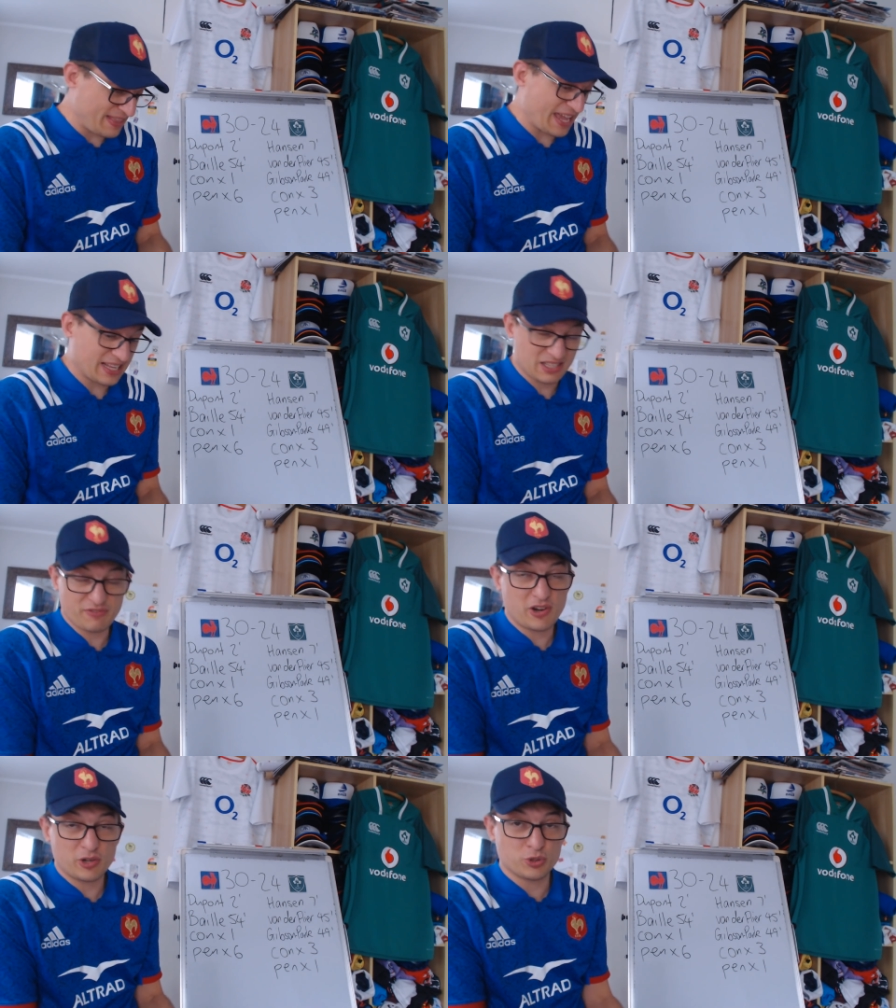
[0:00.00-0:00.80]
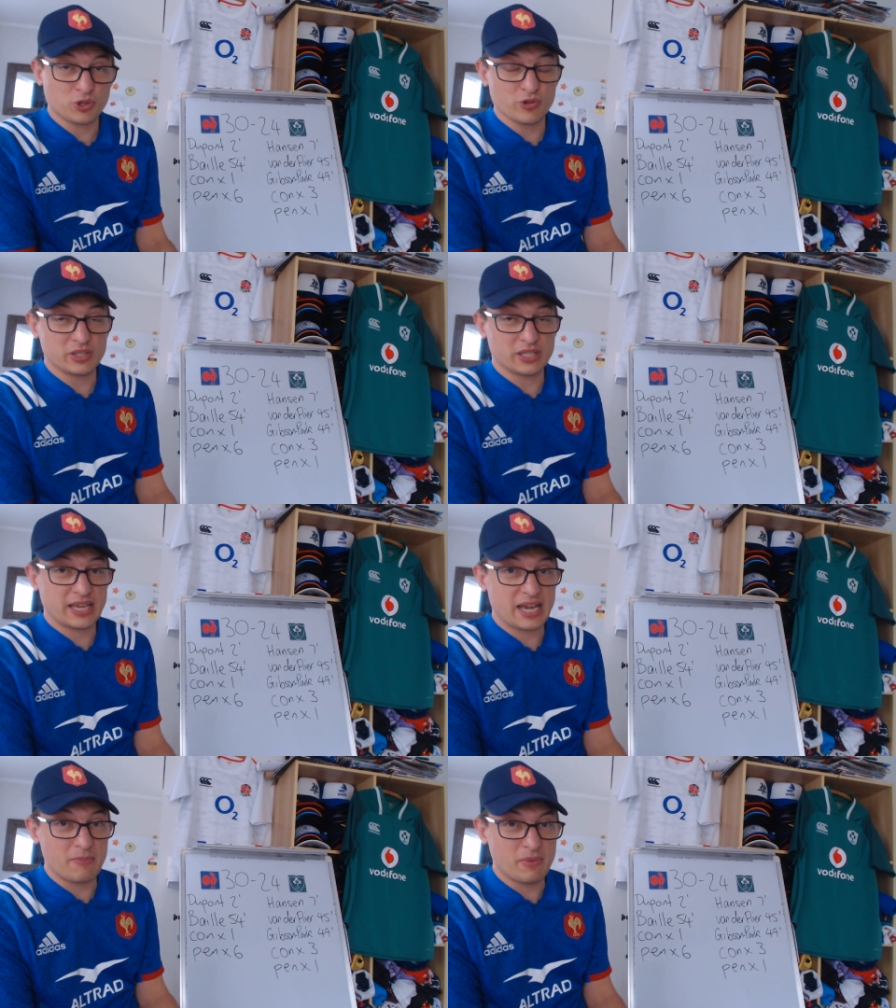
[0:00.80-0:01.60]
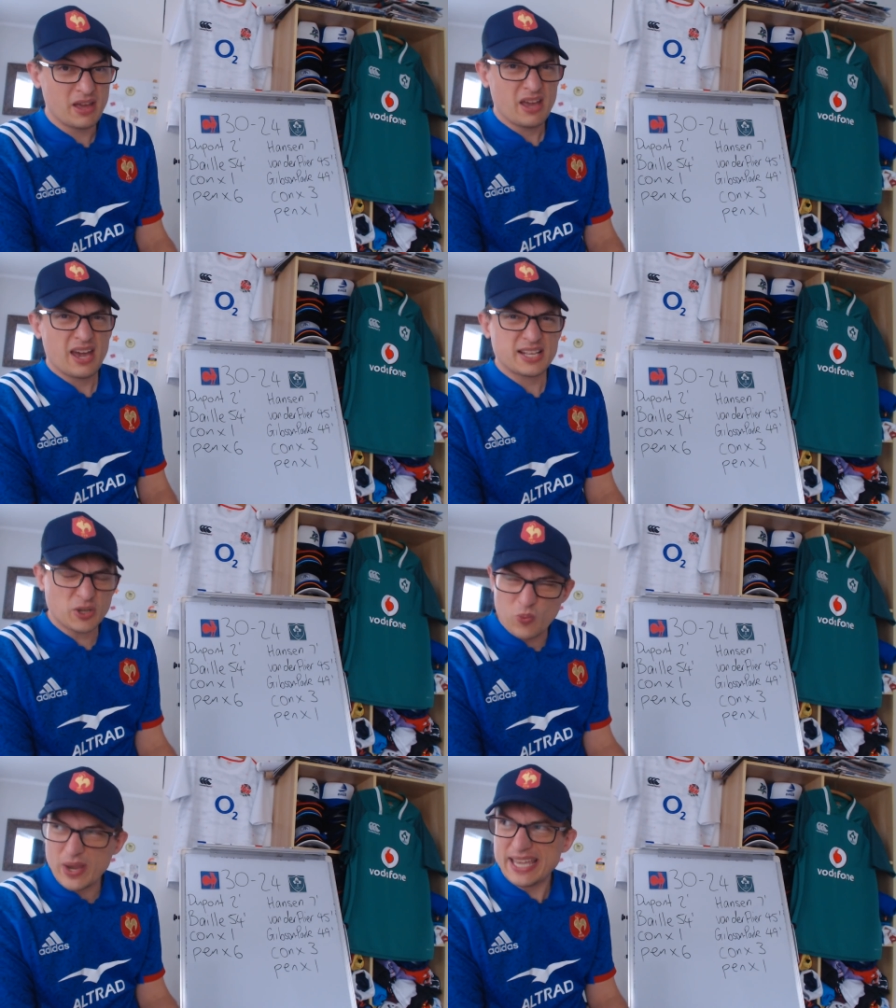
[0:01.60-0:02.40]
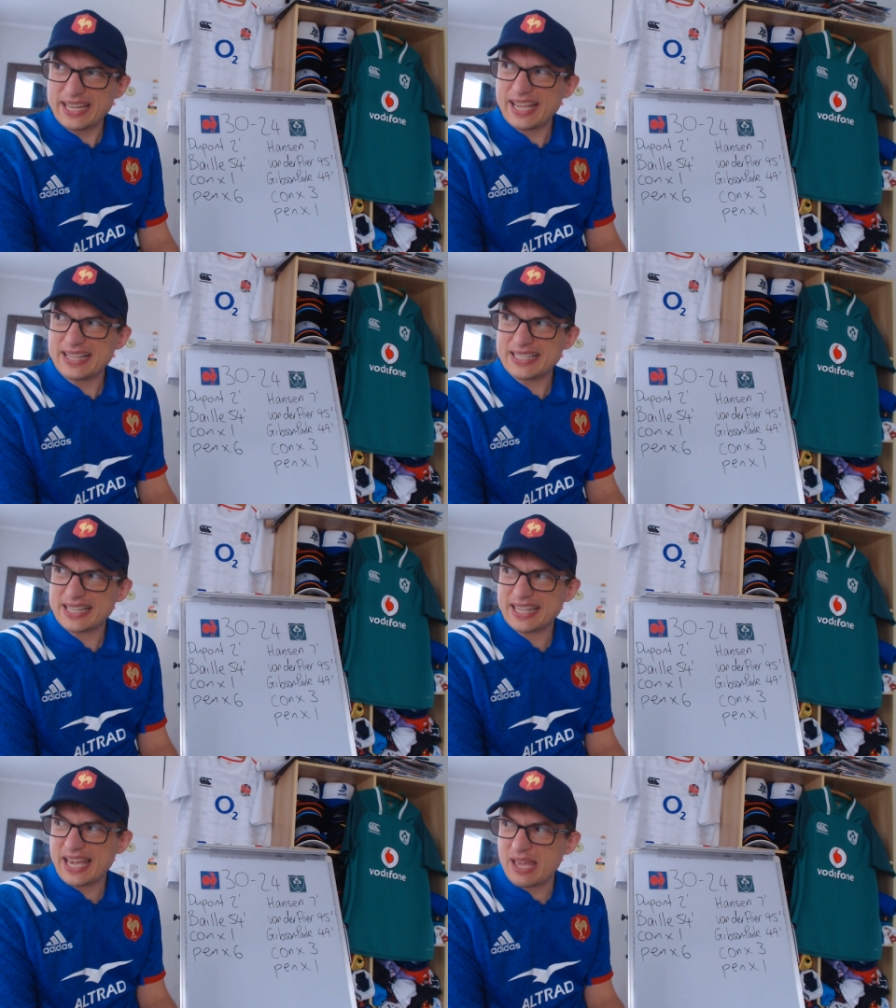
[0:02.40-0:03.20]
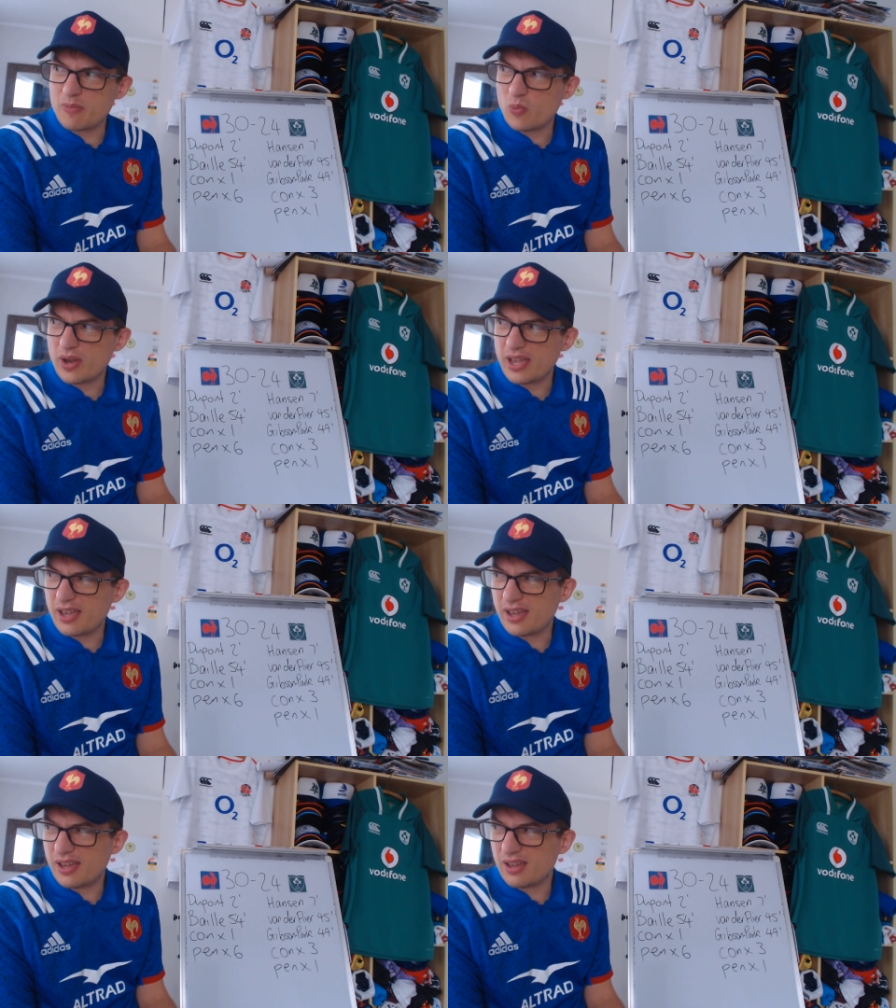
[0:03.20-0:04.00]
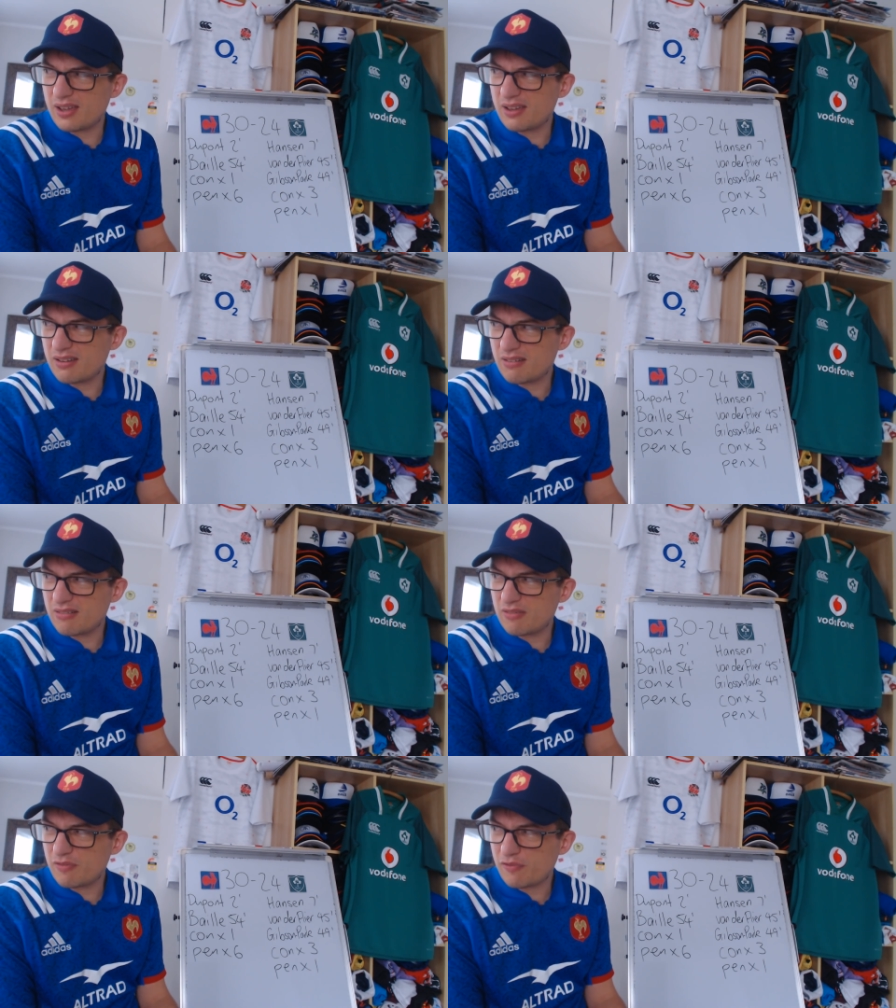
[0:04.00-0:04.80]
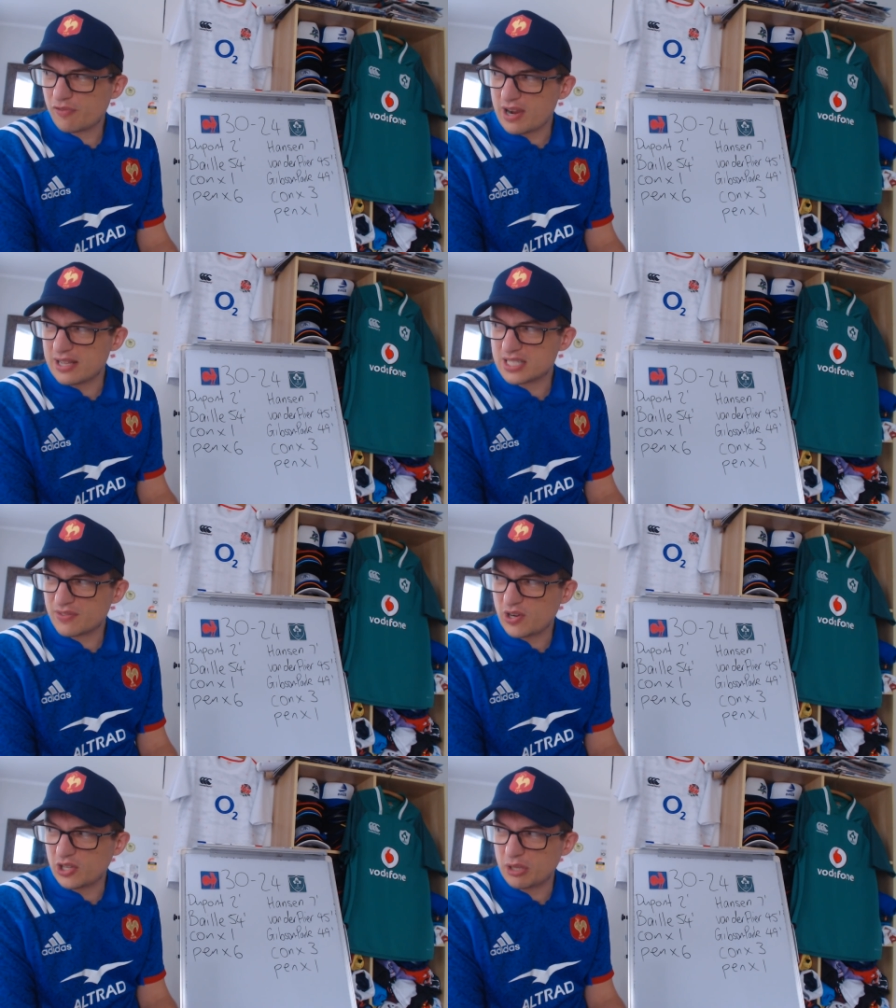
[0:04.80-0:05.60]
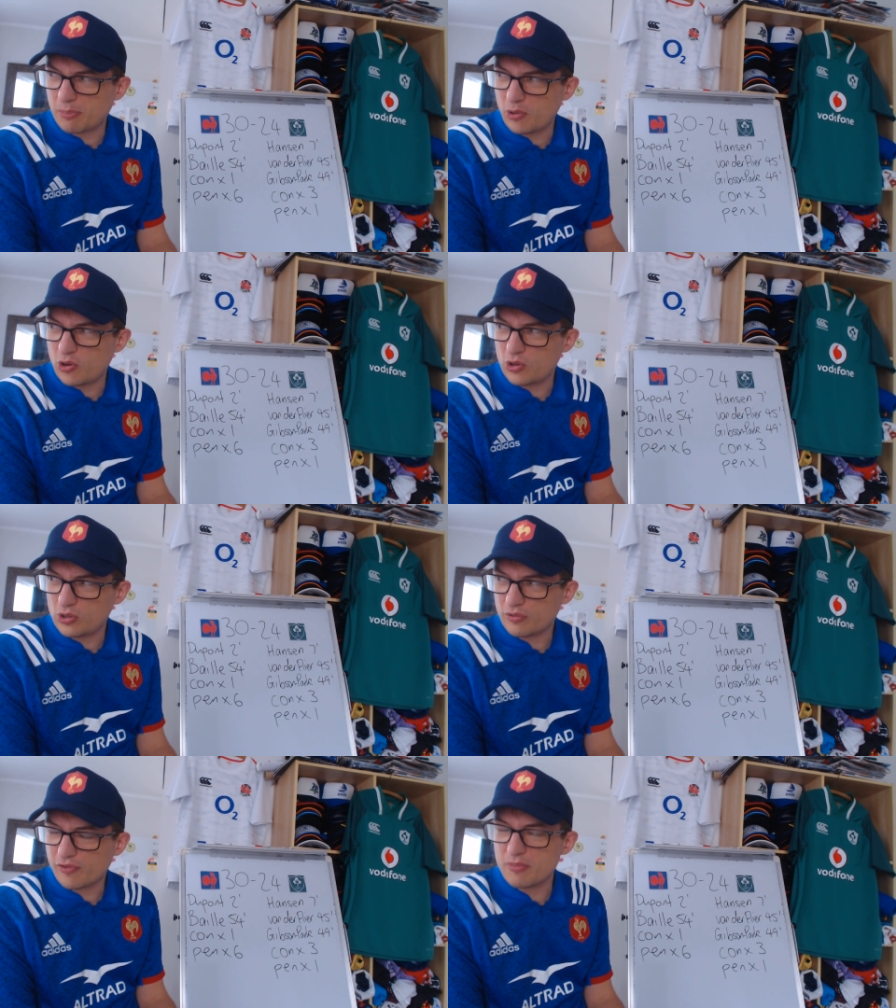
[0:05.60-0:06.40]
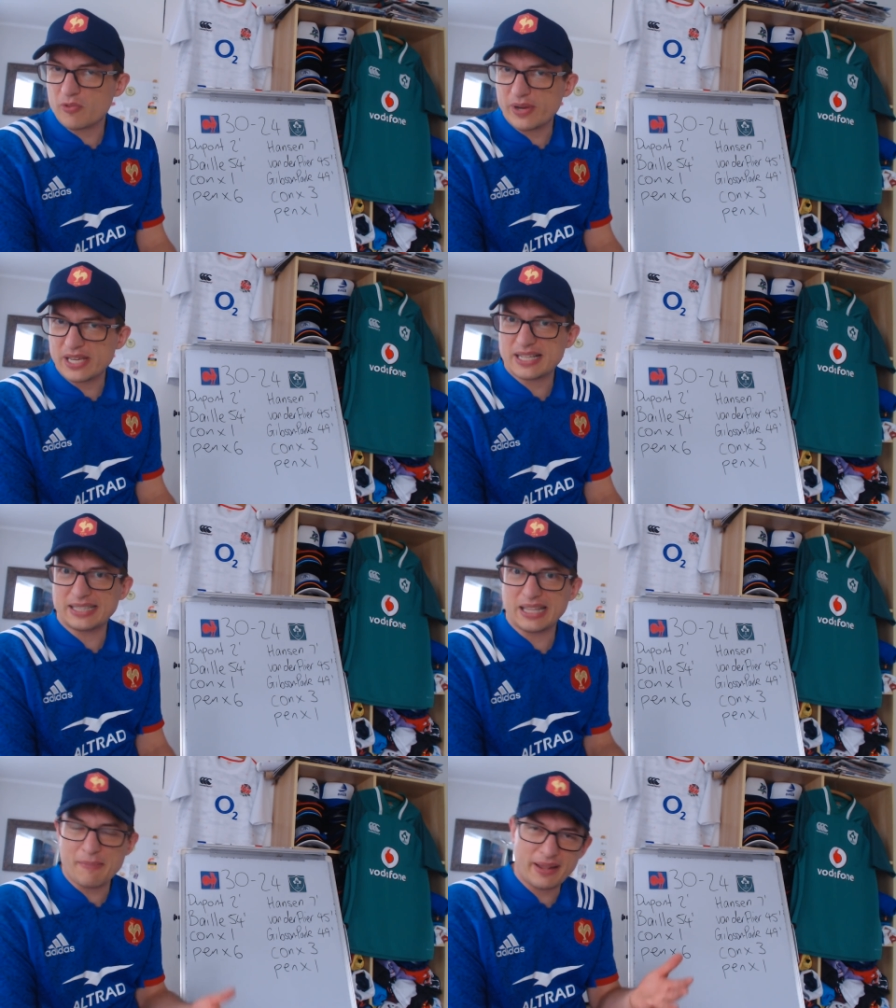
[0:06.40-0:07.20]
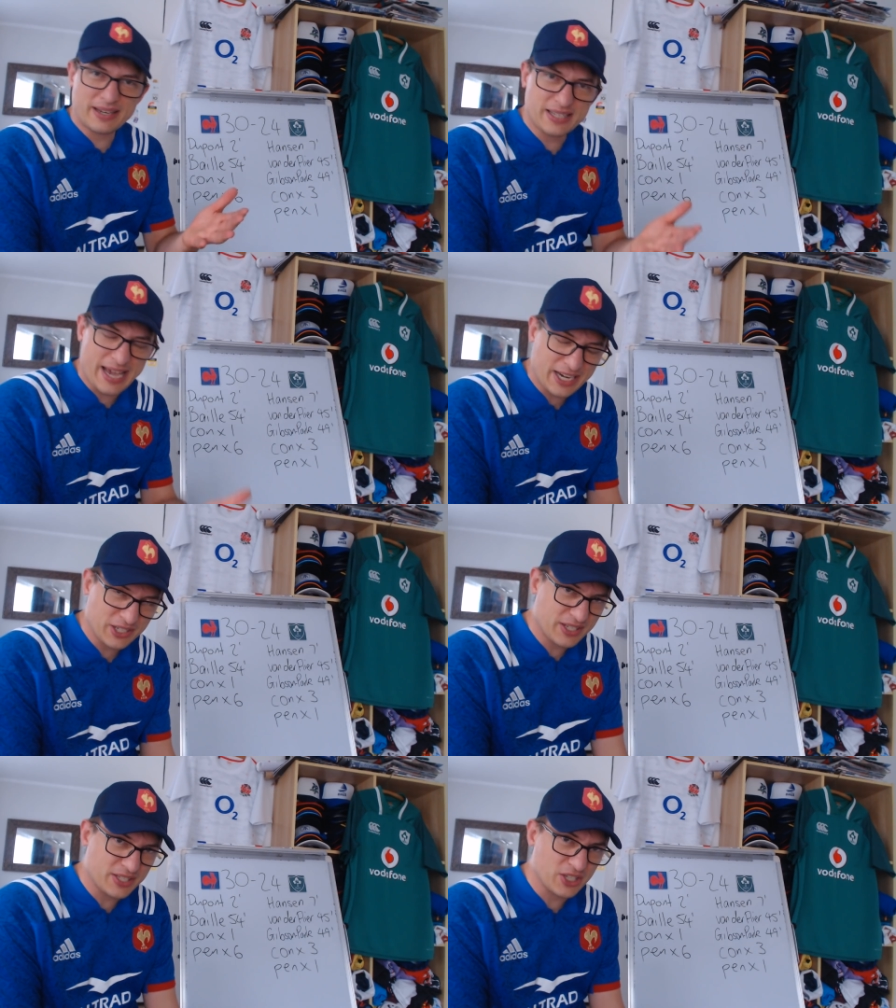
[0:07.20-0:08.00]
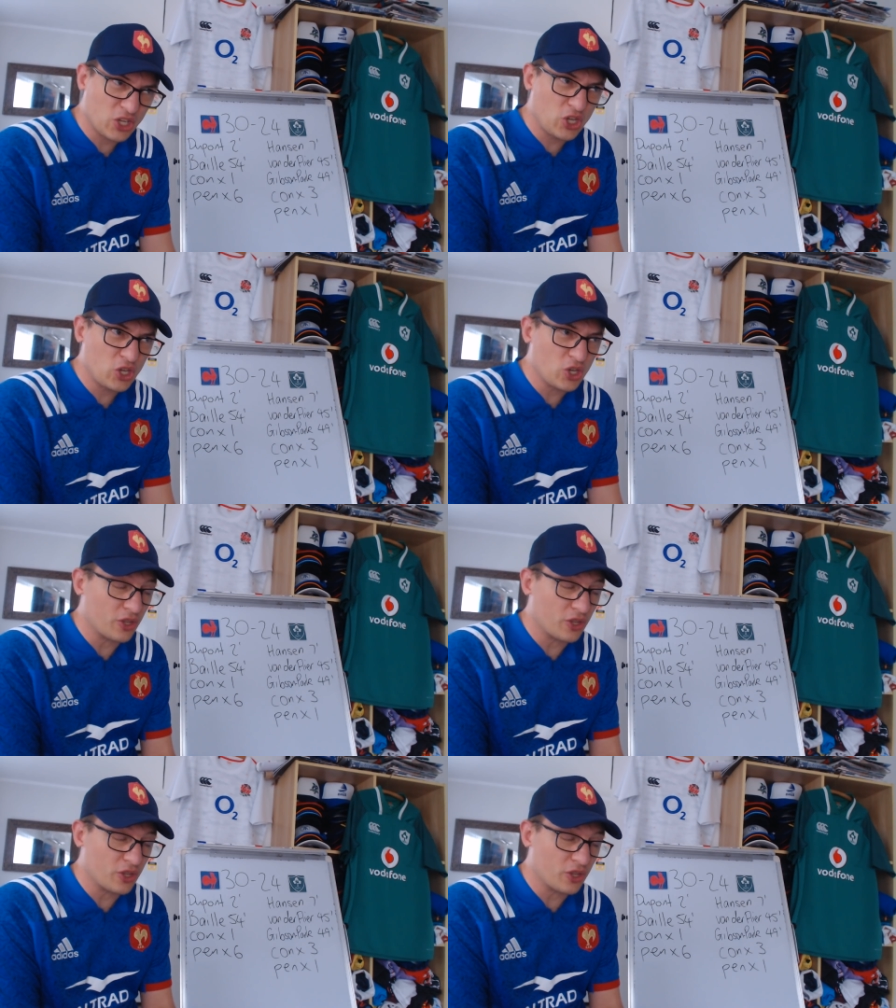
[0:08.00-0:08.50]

that's the final score of the game. It's a weird end to the game where France have got the ball from the restart. They managed to actually secure...